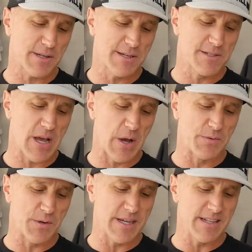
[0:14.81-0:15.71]
Here's how it
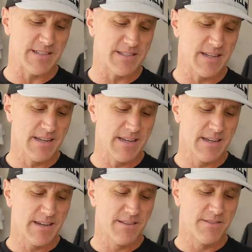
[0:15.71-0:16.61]
reads:
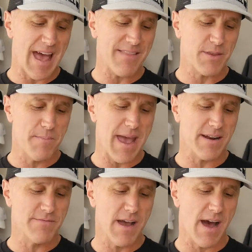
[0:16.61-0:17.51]
that the man
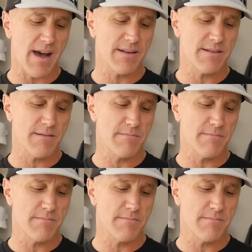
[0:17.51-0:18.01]
of God